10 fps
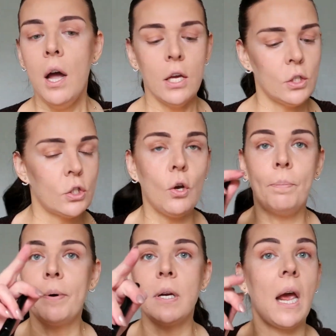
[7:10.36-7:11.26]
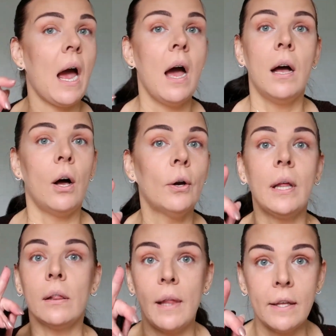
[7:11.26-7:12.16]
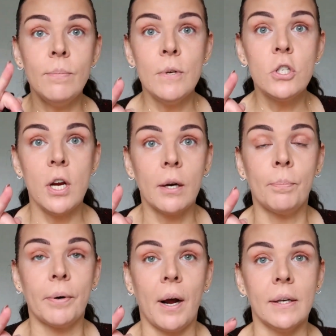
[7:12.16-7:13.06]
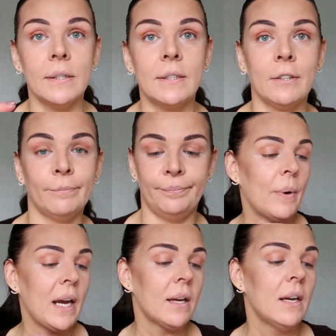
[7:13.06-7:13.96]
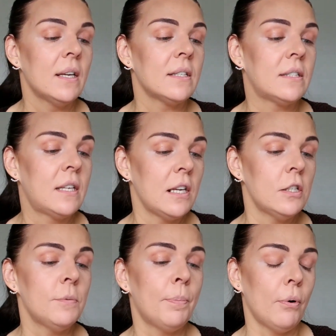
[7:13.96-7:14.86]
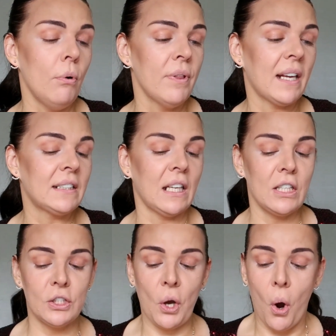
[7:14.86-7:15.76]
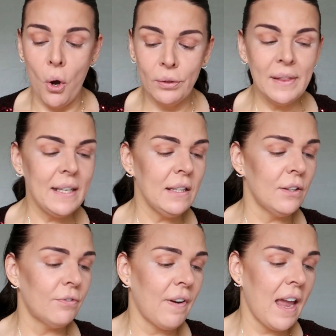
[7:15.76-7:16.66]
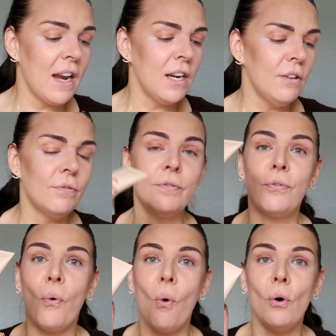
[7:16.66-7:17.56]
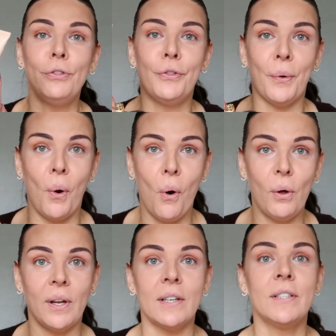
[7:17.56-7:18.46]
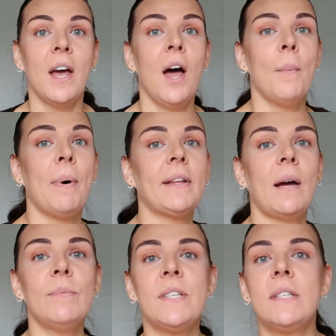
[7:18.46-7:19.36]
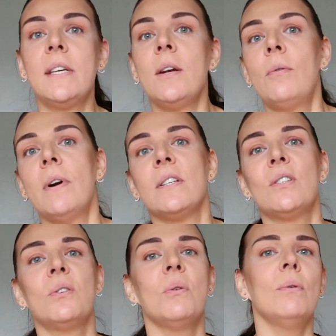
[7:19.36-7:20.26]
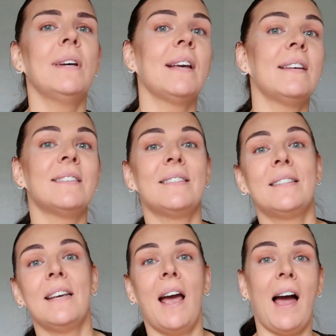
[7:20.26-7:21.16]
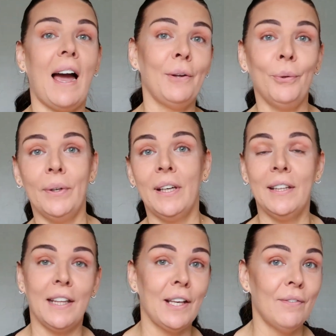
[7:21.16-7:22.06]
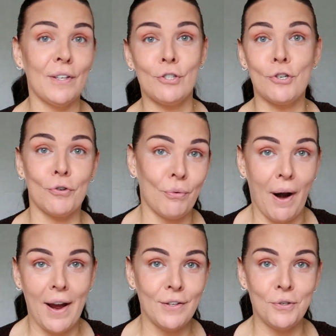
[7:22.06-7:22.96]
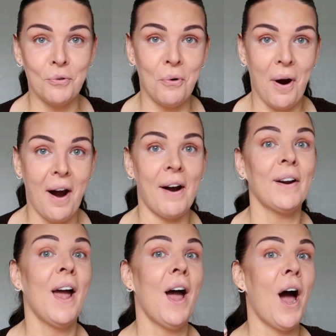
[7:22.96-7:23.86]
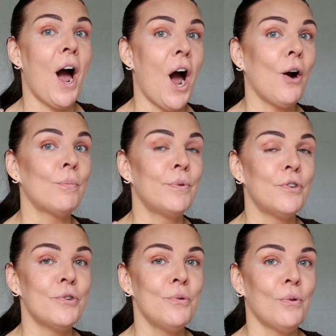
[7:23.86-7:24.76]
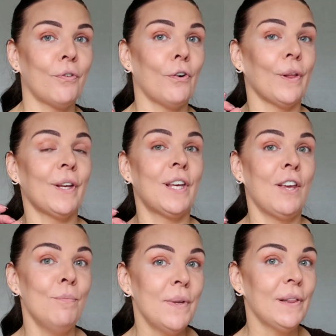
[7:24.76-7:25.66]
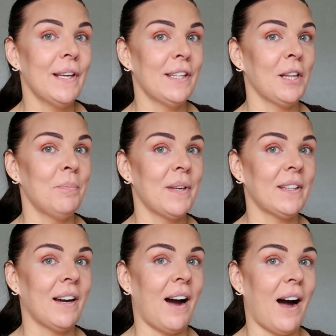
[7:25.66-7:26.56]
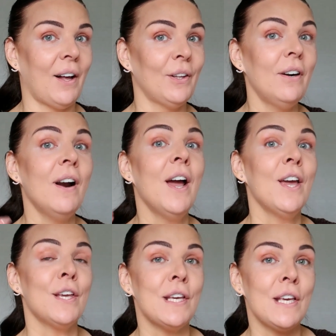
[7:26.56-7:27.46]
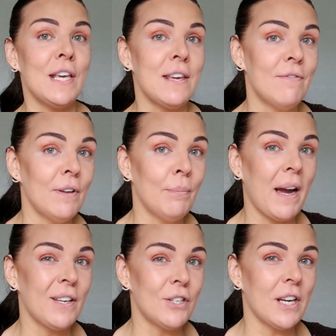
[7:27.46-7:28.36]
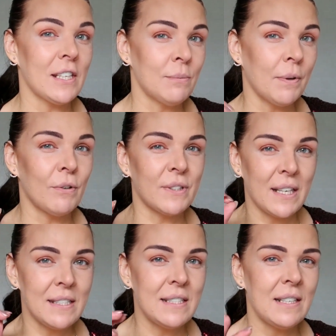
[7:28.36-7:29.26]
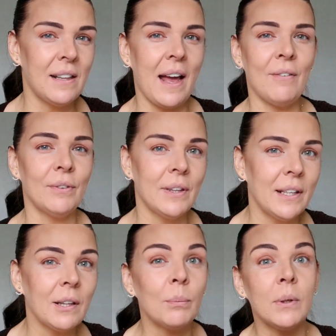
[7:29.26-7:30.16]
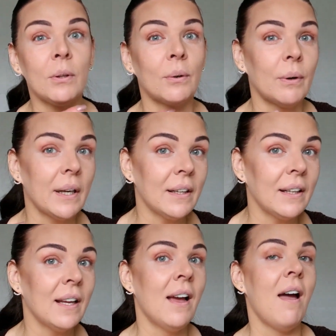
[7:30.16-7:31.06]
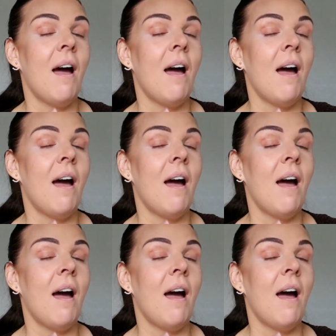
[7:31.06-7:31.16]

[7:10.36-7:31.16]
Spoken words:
it's so pretty. Okay, let me check price. Oh my god, these products, it's only $24, but I'm serious. You can see I don't need even try too hard how beautiful. Give me a little bit color, even my chest, because I still have a little bit already